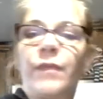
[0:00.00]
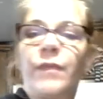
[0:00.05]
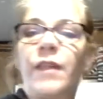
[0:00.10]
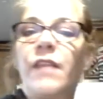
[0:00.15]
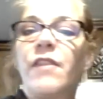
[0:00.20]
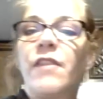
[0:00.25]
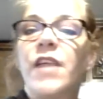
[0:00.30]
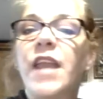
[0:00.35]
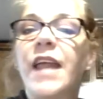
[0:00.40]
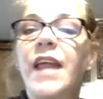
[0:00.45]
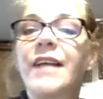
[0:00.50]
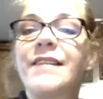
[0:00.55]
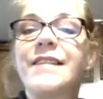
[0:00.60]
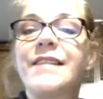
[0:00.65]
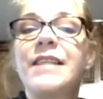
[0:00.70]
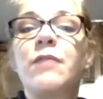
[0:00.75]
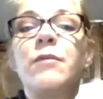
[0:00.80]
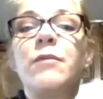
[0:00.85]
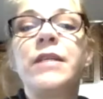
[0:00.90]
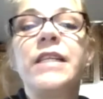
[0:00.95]
The next
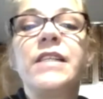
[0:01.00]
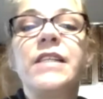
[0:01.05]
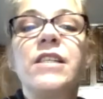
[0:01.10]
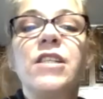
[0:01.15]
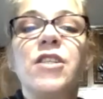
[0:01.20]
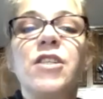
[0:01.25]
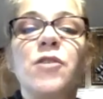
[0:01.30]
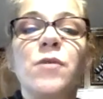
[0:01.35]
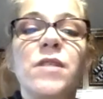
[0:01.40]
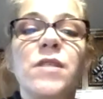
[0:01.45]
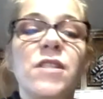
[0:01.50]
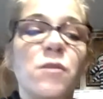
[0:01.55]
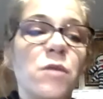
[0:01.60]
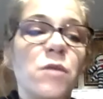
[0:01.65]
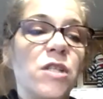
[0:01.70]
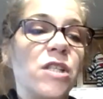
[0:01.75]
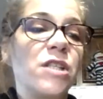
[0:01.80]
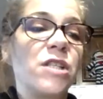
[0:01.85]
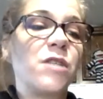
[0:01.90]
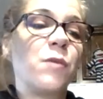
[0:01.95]
thing we need to do is
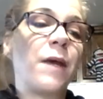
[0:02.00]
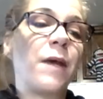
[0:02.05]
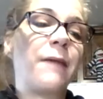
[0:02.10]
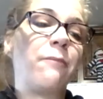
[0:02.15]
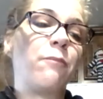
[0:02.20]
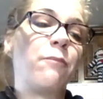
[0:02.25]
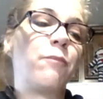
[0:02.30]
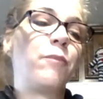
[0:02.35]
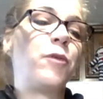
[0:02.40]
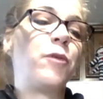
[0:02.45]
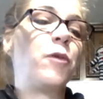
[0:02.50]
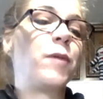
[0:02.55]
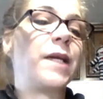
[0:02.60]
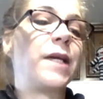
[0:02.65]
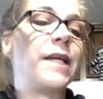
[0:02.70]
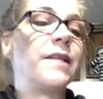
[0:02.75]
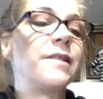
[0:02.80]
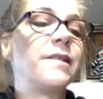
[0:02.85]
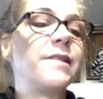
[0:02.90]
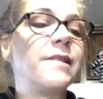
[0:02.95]
swish and swipe. You
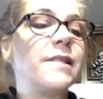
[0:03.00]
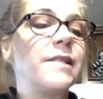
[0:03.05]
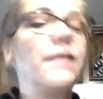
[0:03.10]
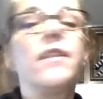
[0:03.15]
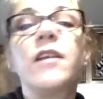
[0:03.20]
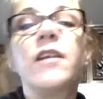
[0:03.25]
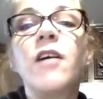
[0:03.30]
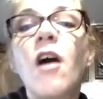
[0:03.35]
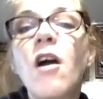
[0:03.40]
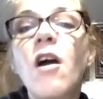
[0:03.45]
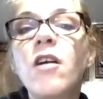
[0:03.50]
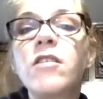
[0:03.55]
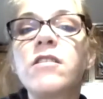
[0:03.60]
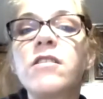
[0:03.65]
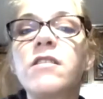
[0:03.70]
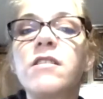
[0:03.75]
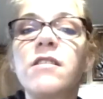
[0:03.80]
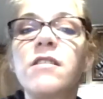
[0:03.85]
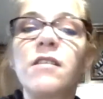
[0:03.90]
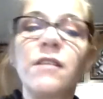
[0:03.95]
can't see the
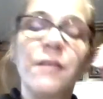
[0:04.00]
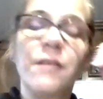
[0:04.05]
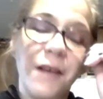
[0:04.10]
cards.